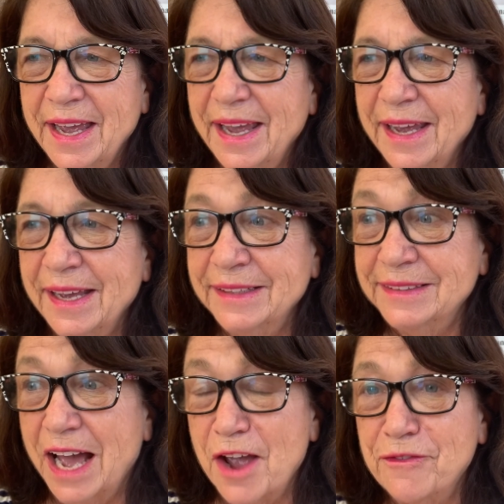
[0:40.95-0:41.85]
And
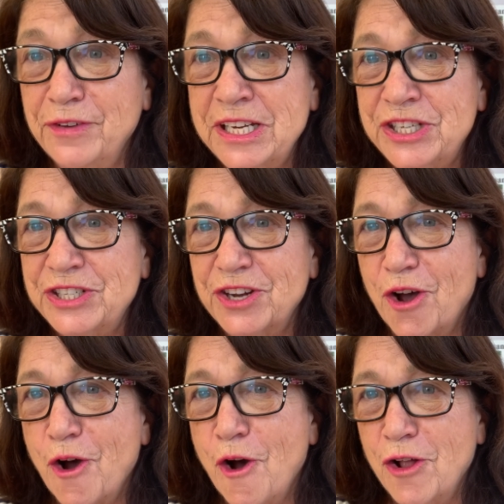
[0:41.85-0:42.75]
I finished it
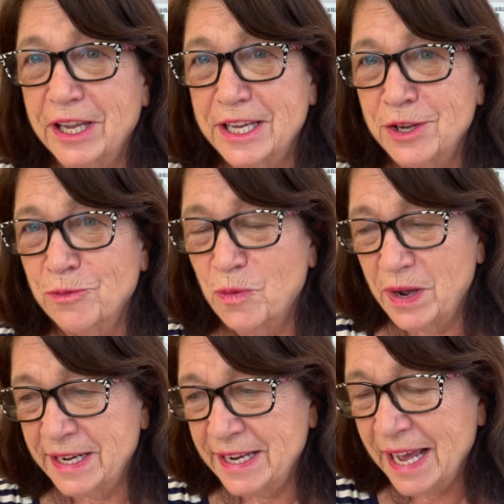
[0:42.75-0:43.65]
all in
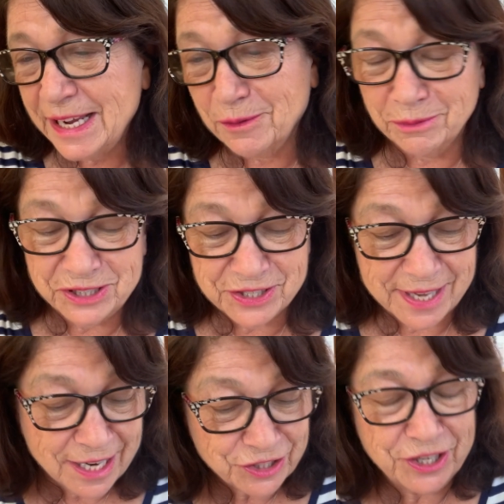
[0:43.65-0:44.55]
one night, which is
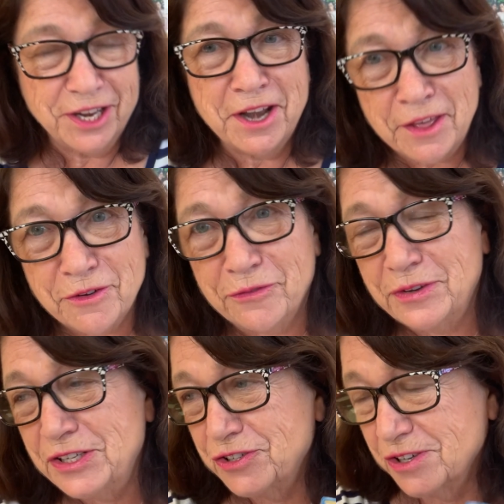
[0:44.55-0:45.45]
actually another
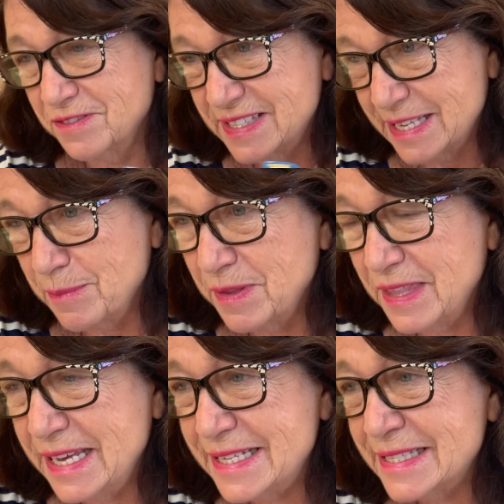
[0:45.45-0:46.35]
feature of some of
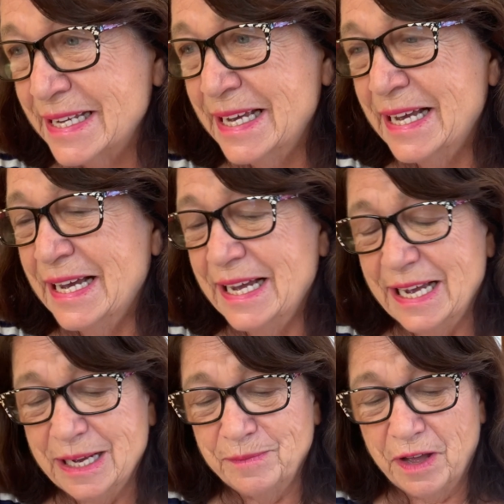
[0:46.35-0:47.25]
these,
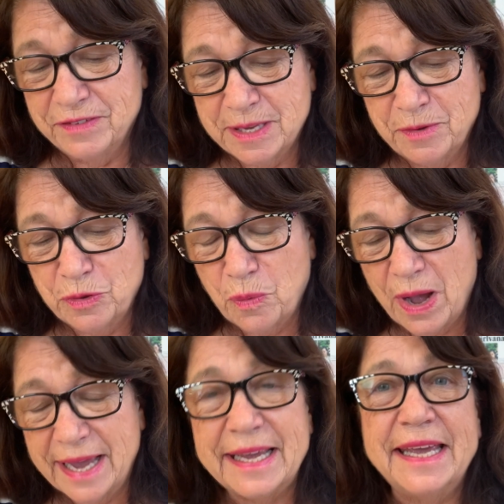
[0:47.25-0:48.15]
of some of the
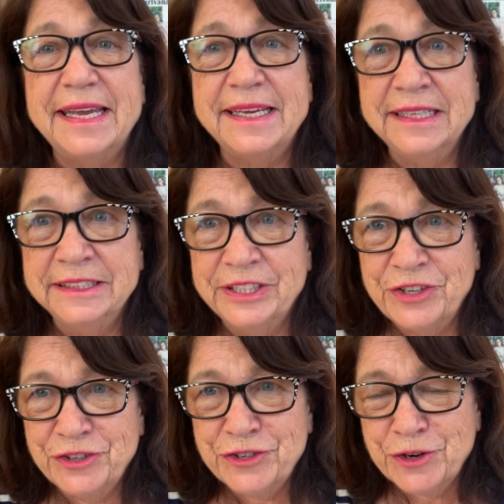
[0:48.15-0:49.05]
YA
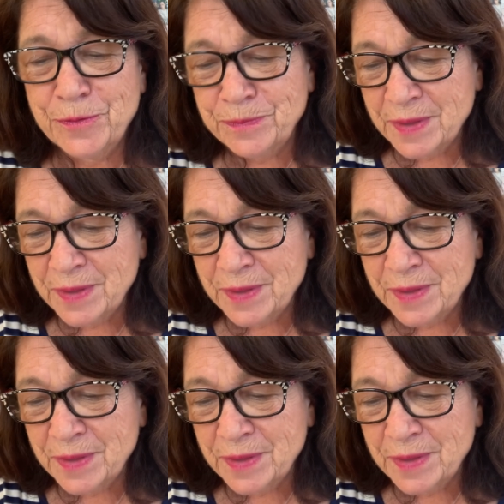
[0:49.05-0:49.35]
literature.